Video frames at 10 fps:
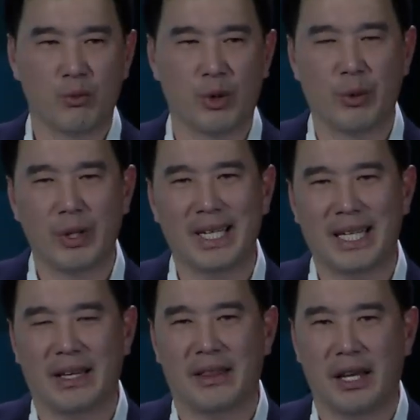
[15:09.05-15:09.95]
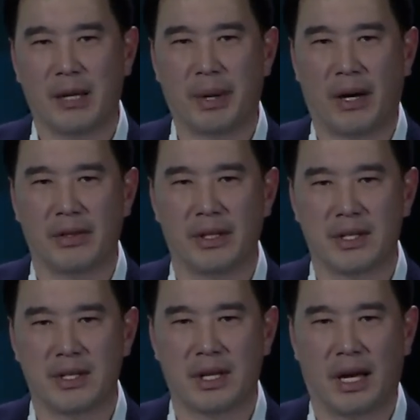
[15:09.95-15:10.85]
we really need to think about
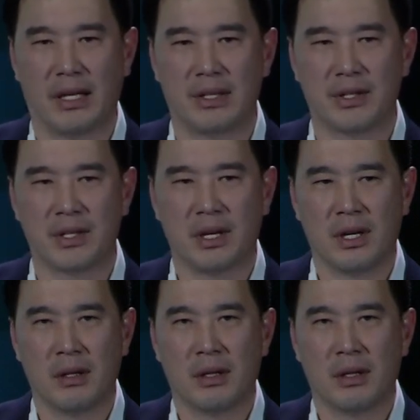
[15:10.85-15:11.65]
this as